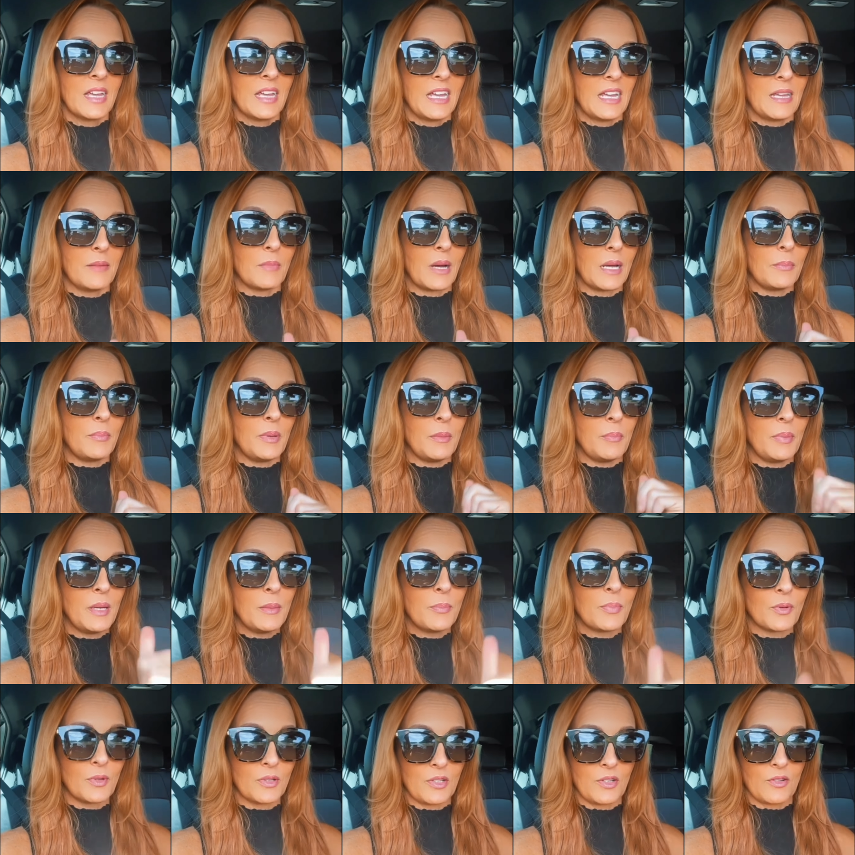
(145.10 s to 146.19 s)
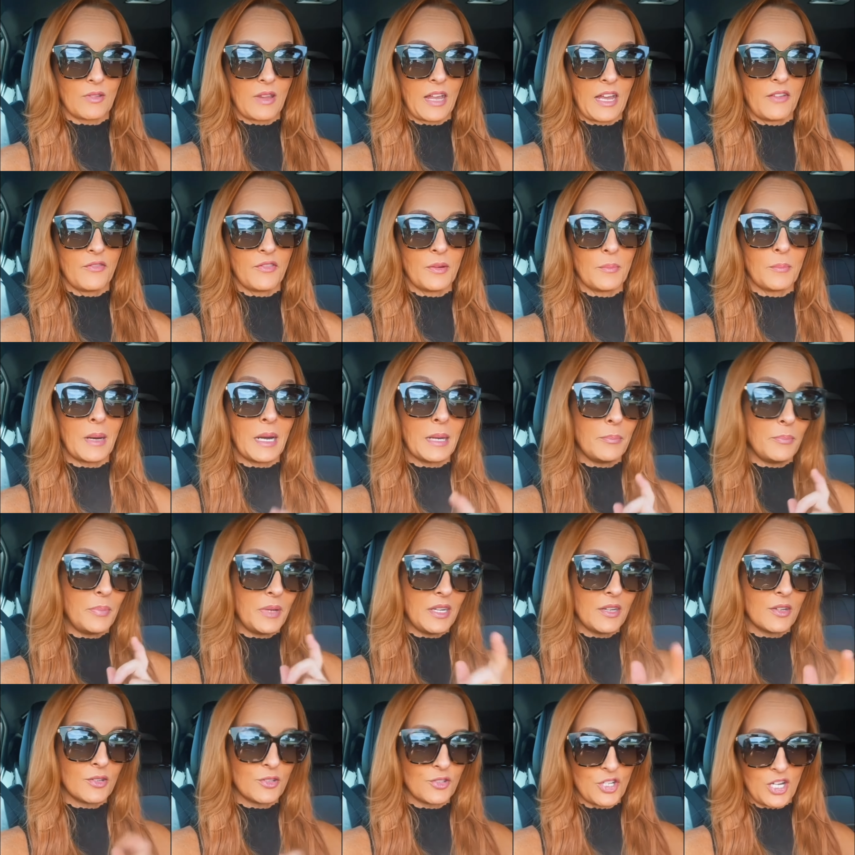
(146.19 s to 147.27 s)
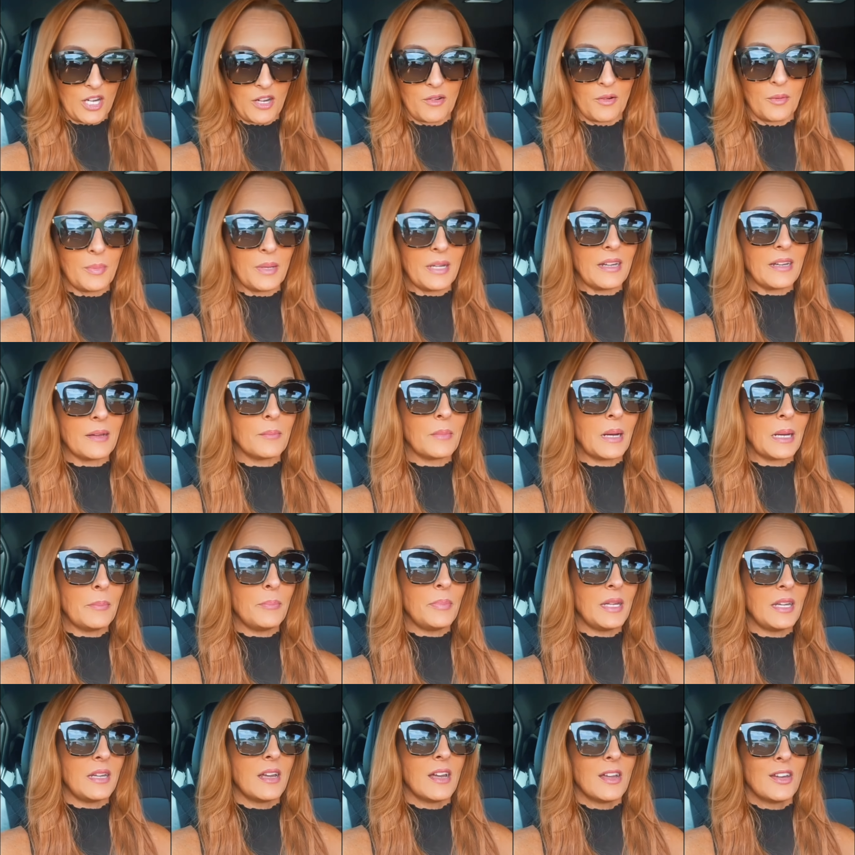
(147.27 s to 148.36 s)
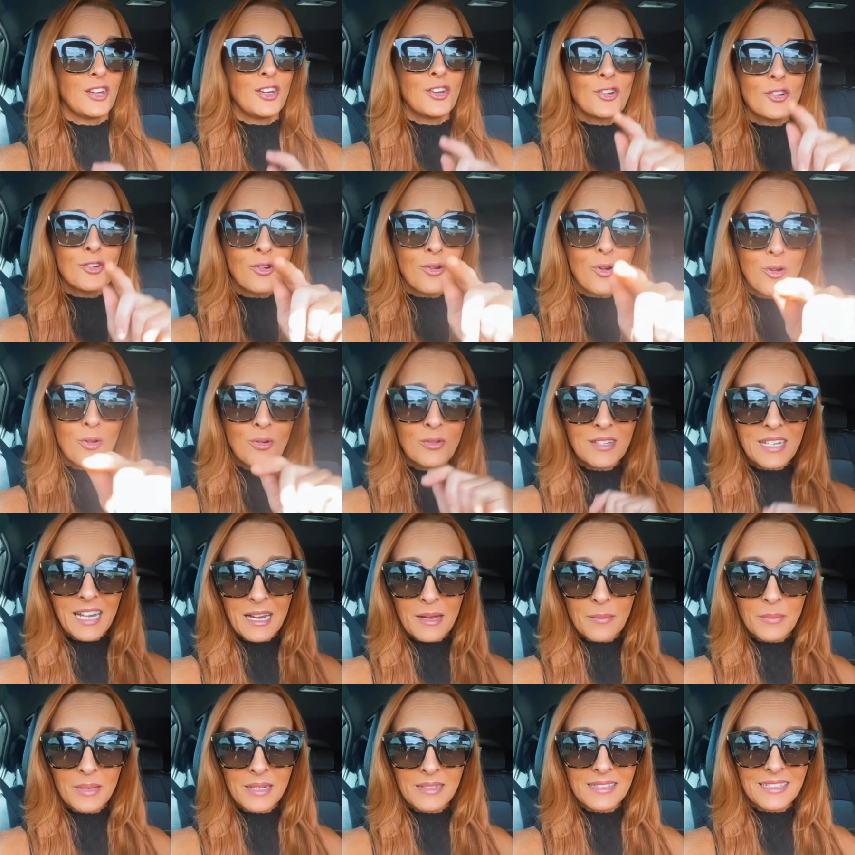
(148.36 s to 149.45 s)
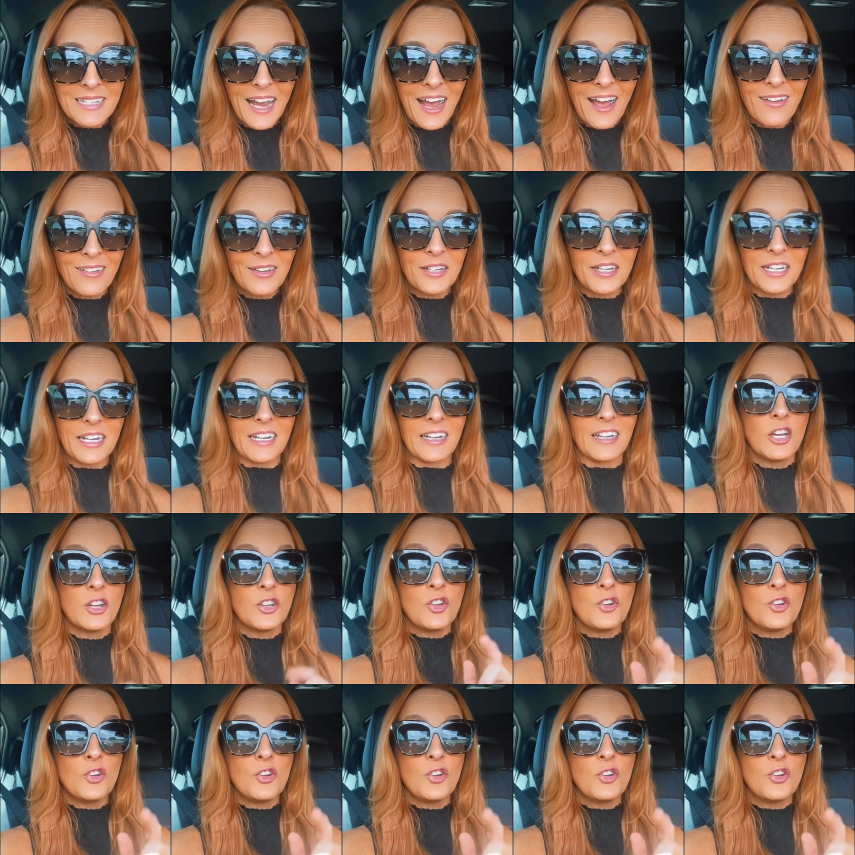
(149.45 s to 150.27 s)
It might be people in your life, it might be your J-O-B, it might be your own damn mentality.